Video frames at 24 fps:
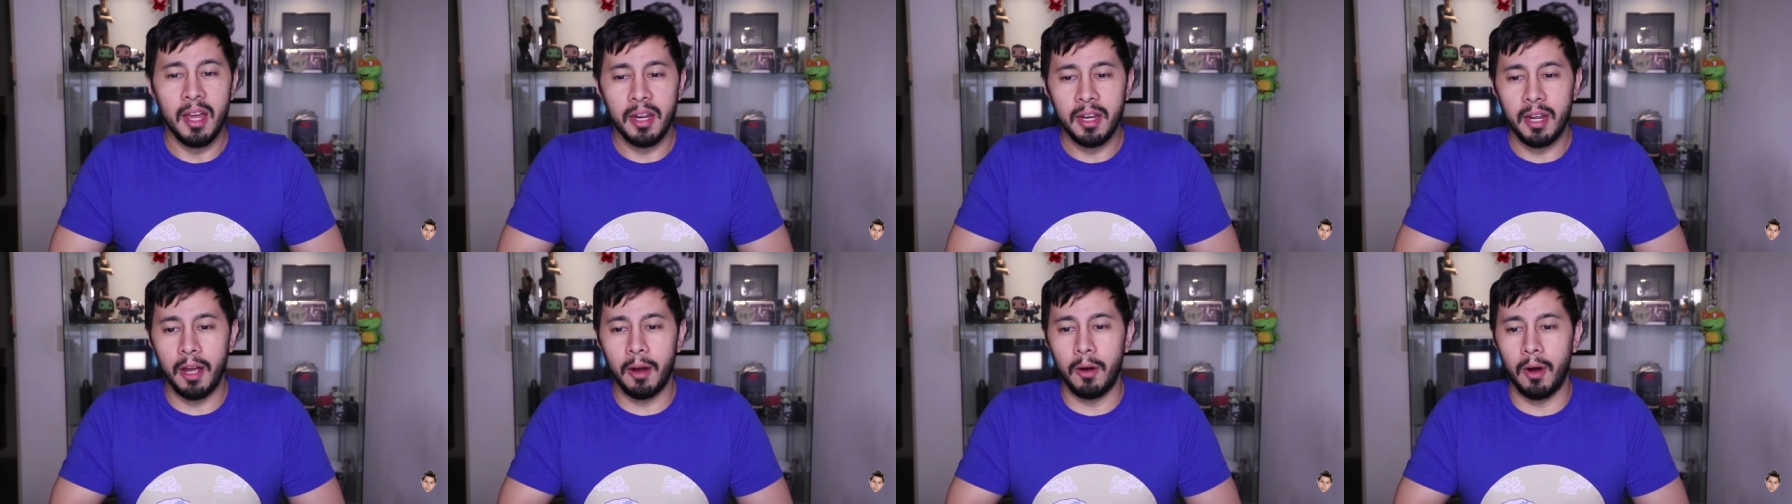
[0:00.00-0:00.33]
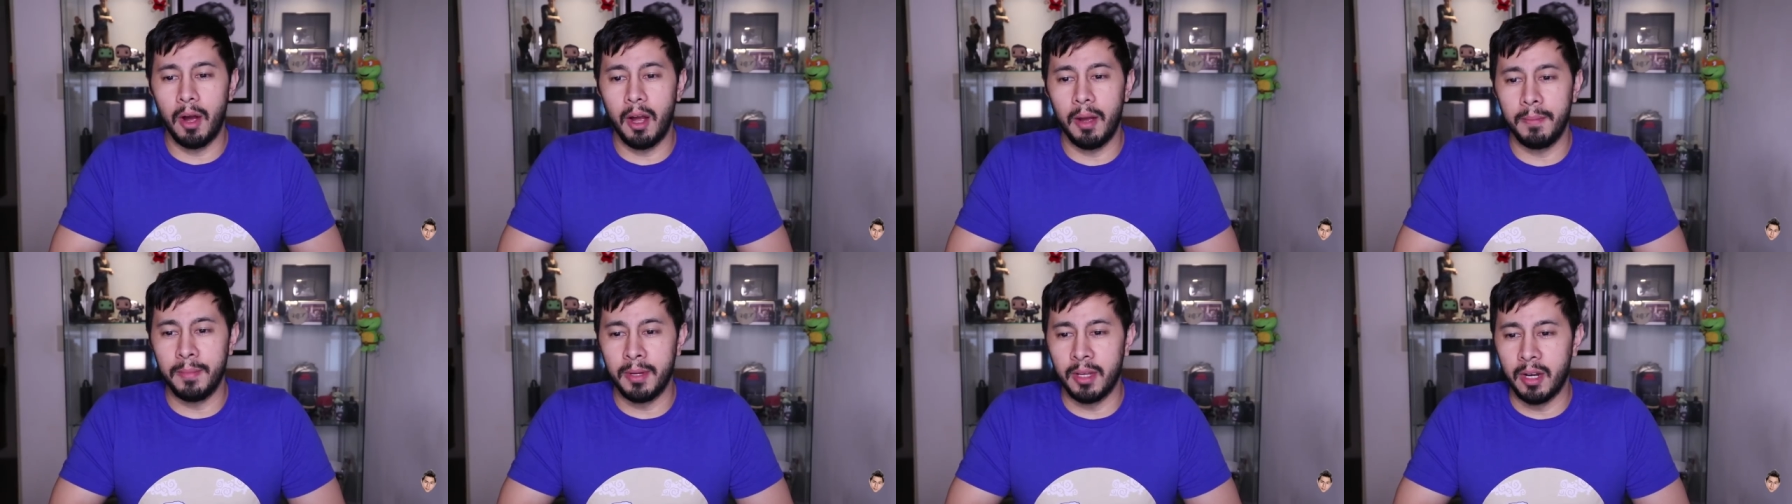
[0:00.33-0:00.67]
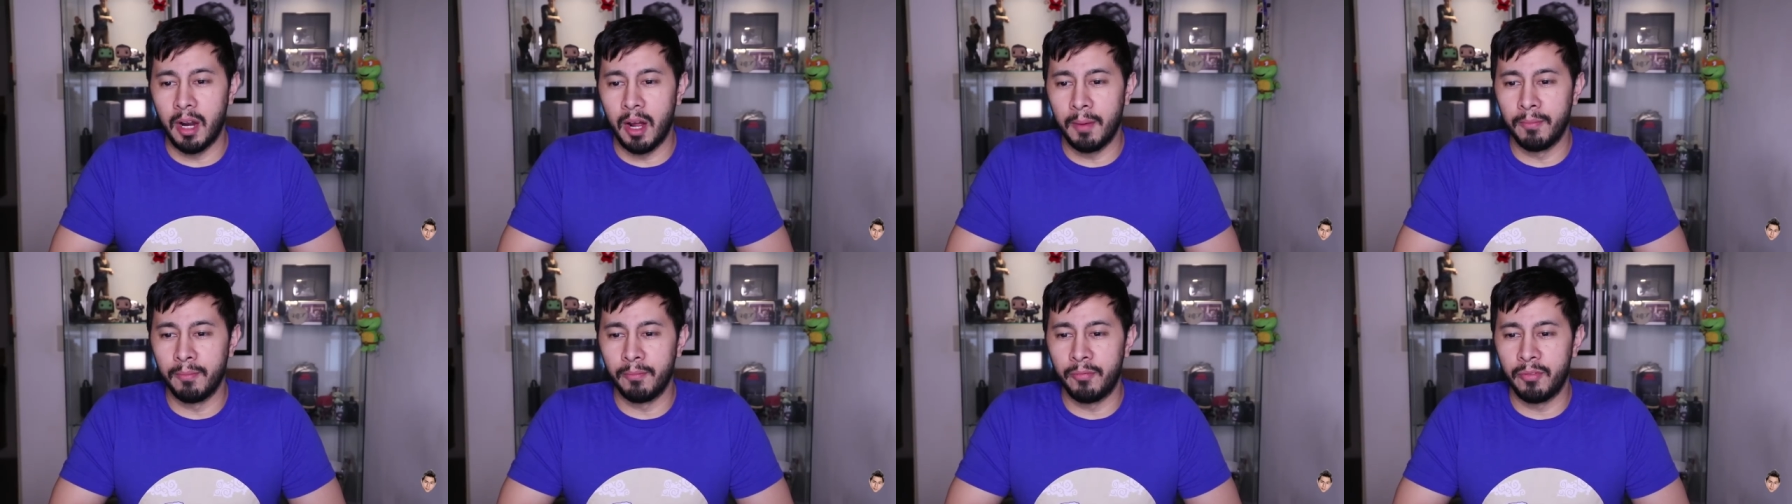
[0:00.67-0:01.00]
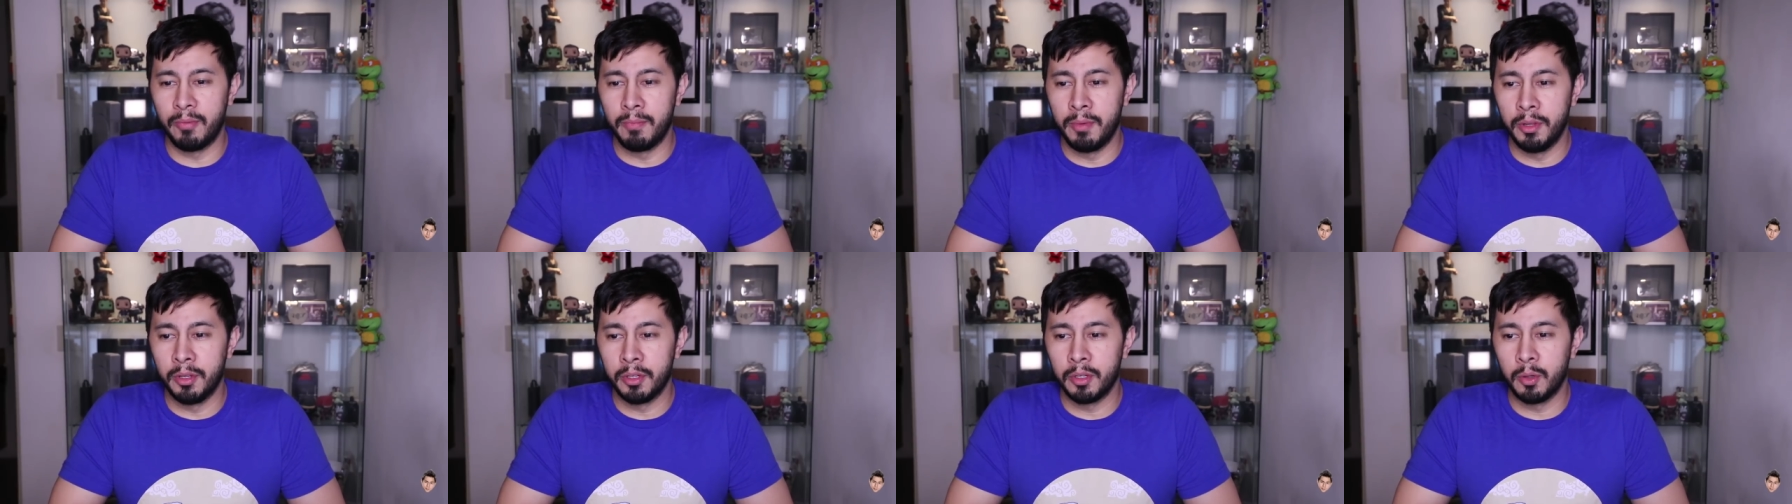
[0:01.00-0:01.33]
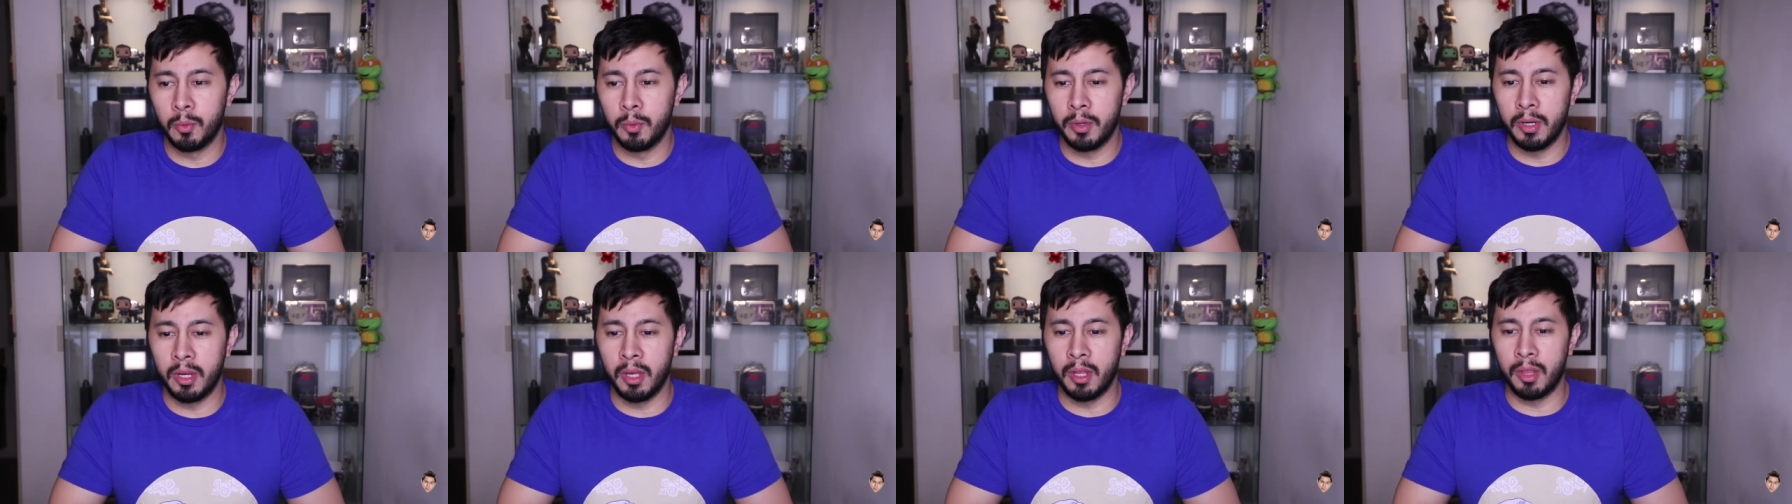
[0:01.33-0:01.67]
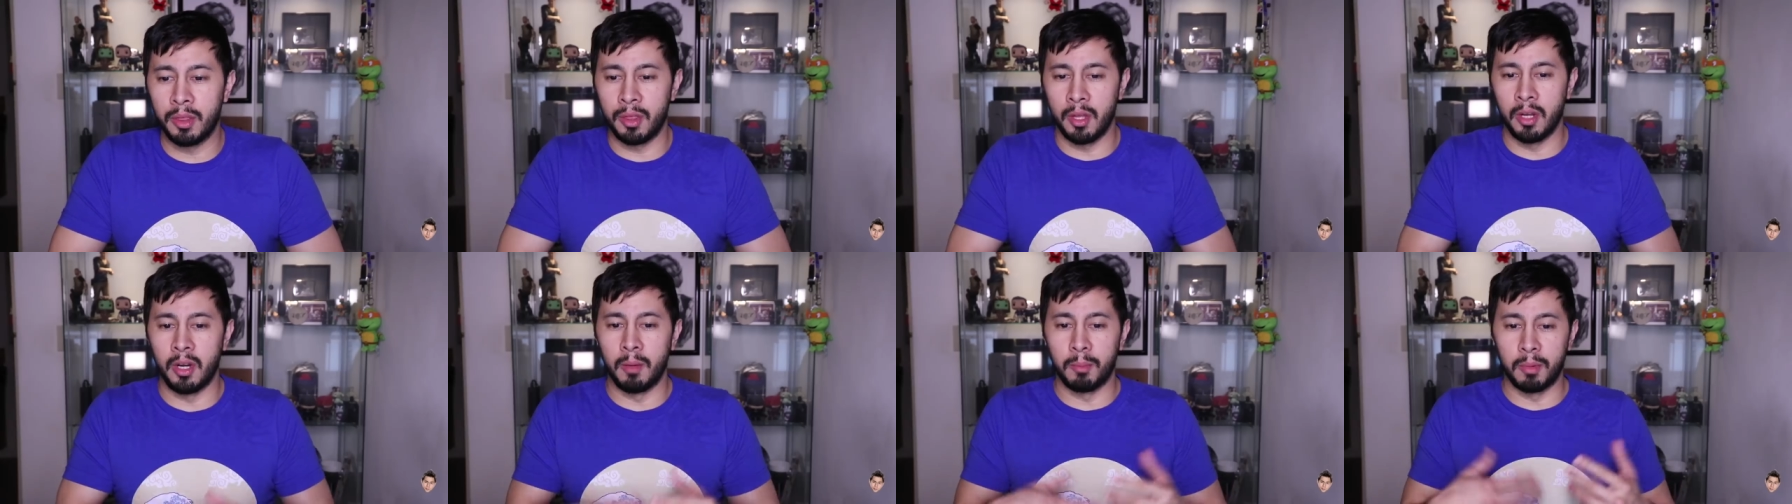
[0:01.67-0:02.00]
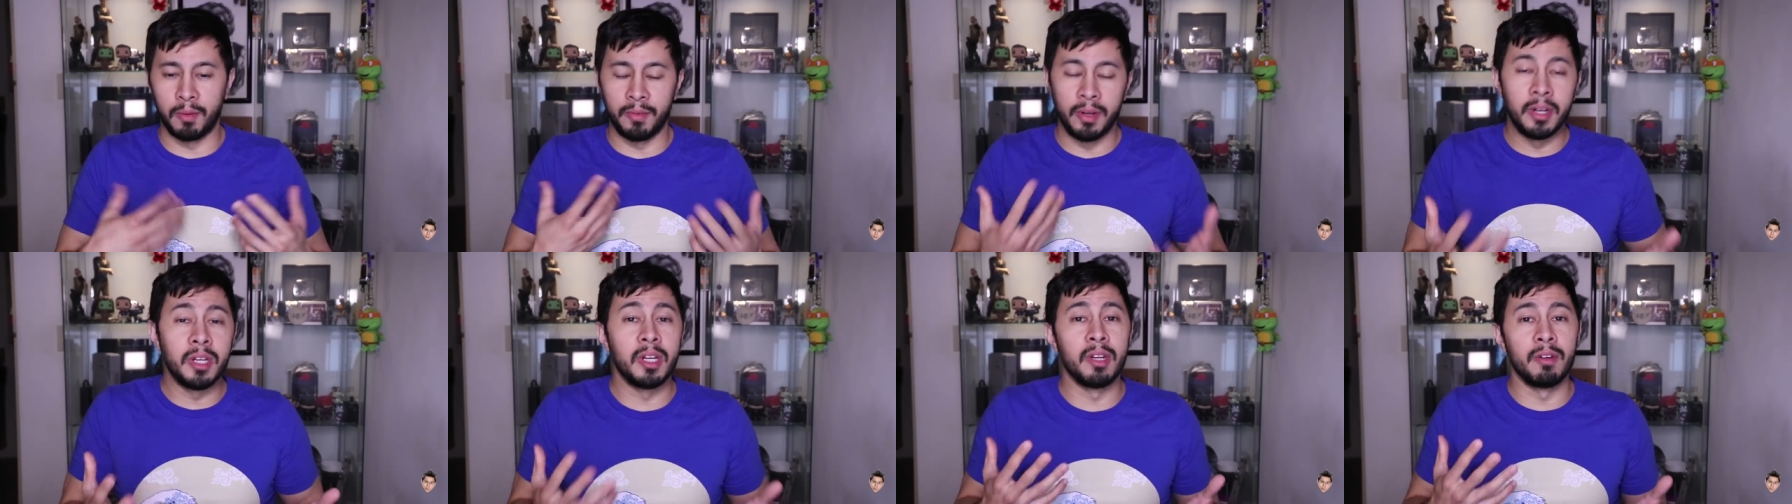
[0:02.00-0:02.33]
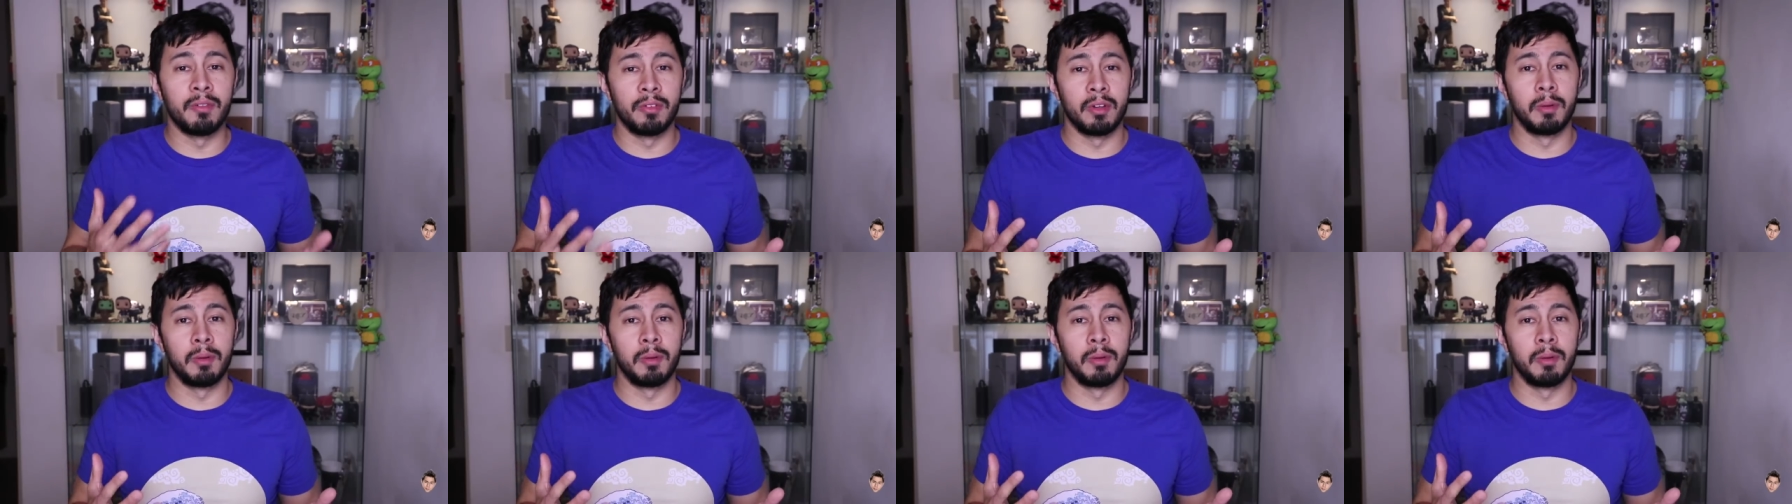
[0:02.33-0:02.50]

Now, I mean, I'm familiar with a number of Indian